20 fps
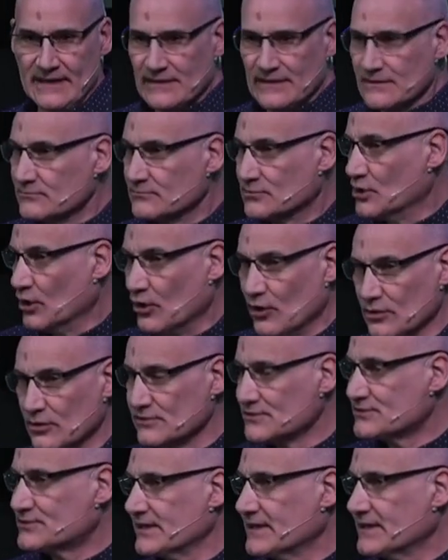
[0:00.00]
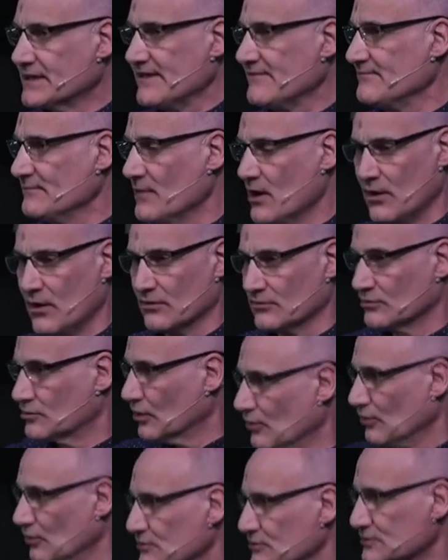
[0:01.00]
goals to give more,
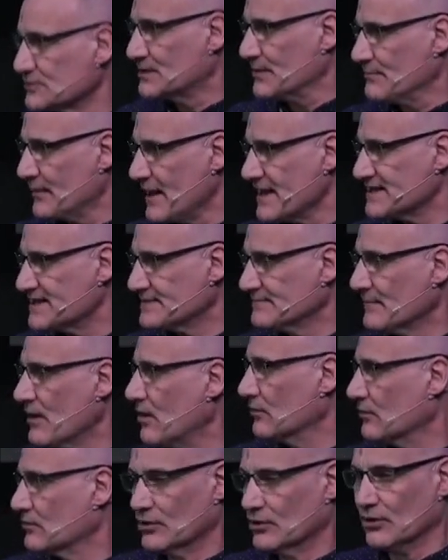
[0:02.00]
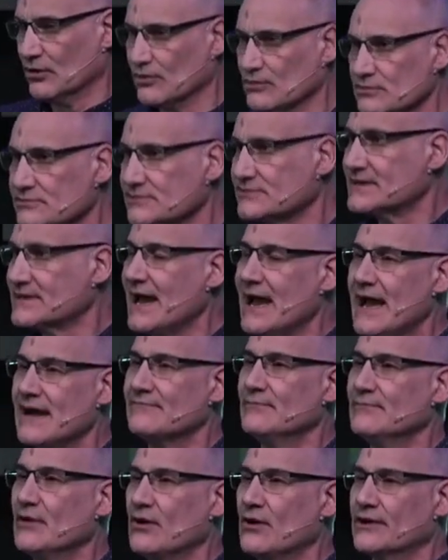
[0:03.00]
goals to bless more, goals to have
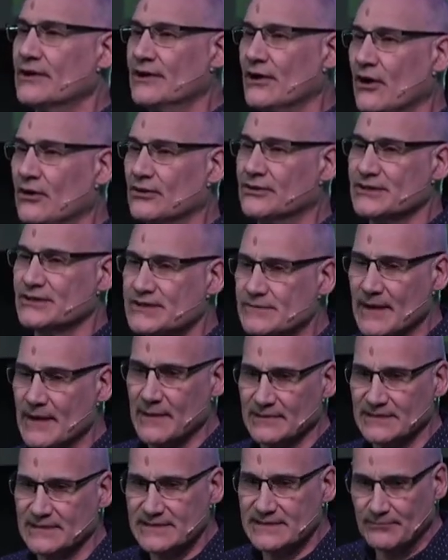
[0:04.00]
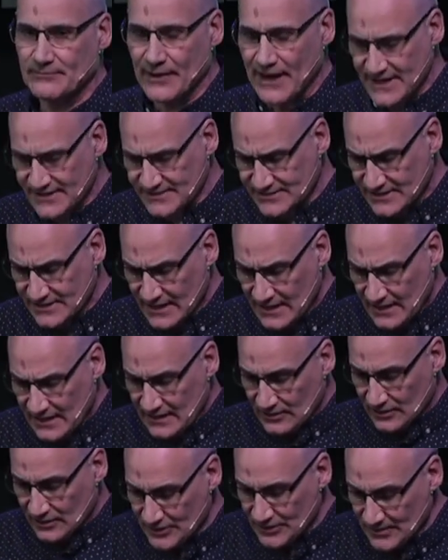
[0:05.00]
more in order to be able to bless
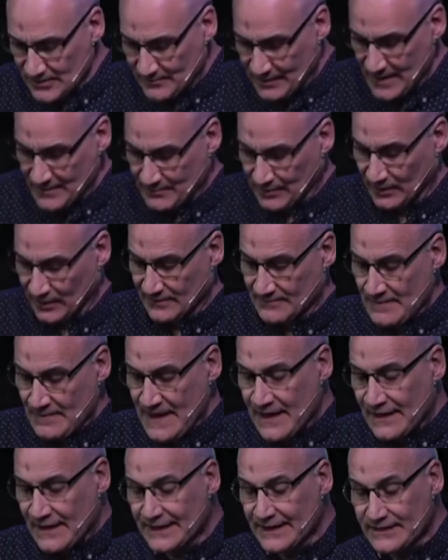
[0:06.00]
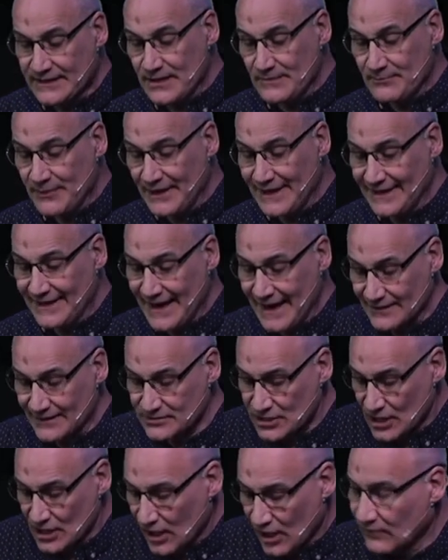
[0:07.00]
other people. It can be an act
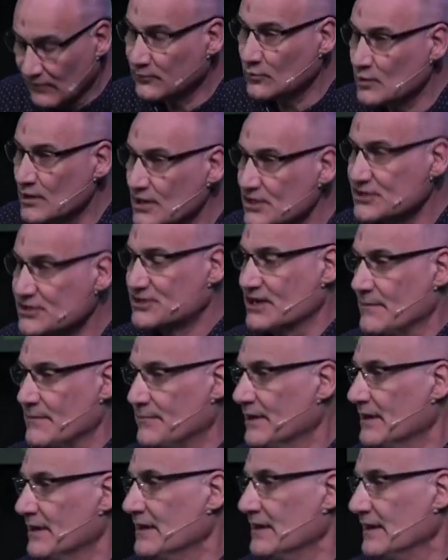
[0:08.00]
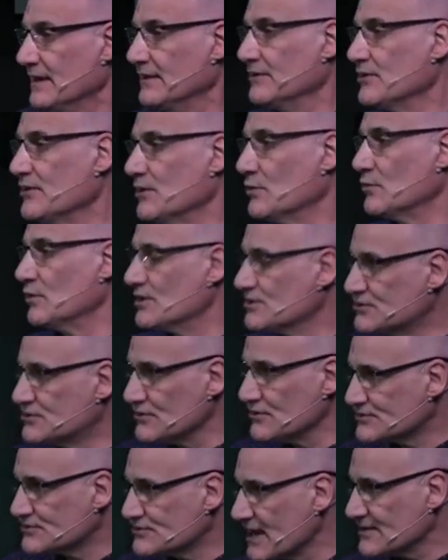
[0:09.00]
of worship in other words, you
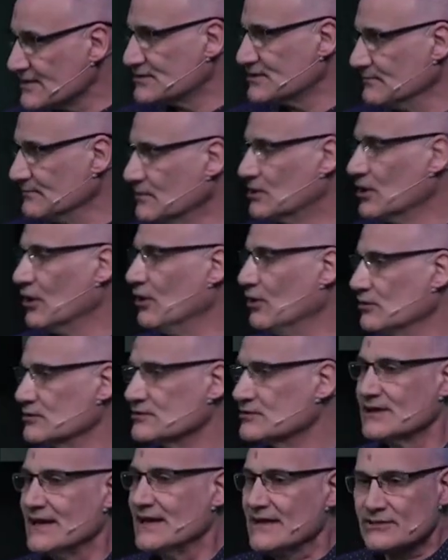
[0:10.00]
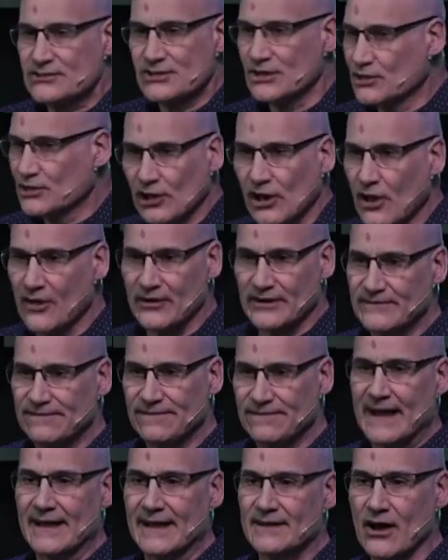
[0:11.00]
set some goals to
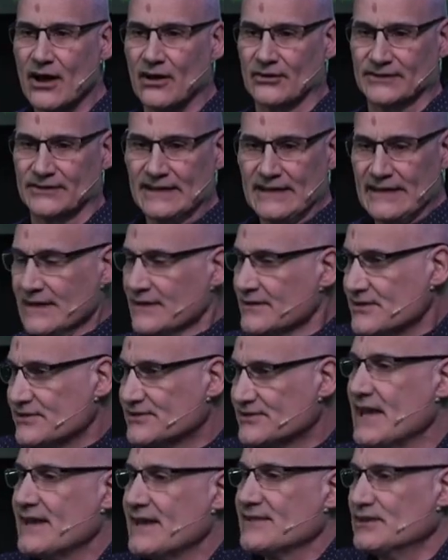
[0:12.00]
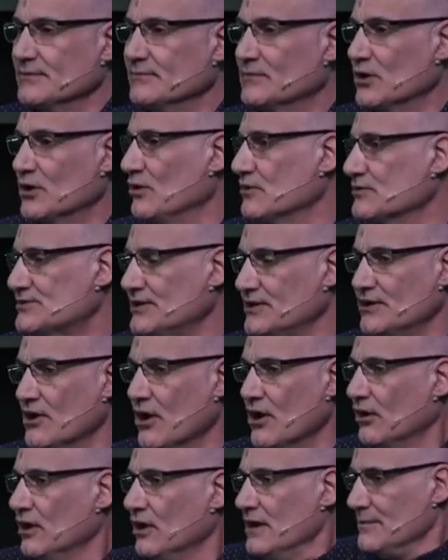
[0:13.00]
glorify God. You set some goals in
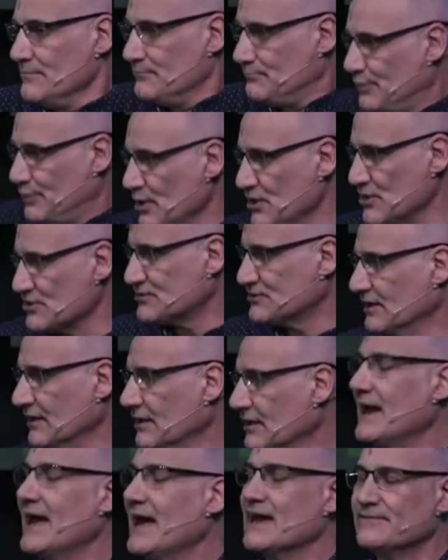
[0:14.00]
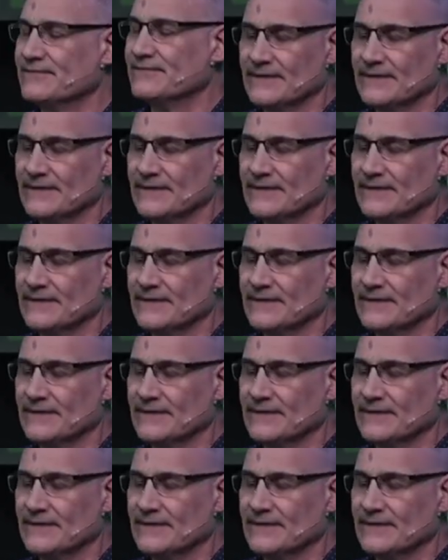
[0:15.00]
your personal life,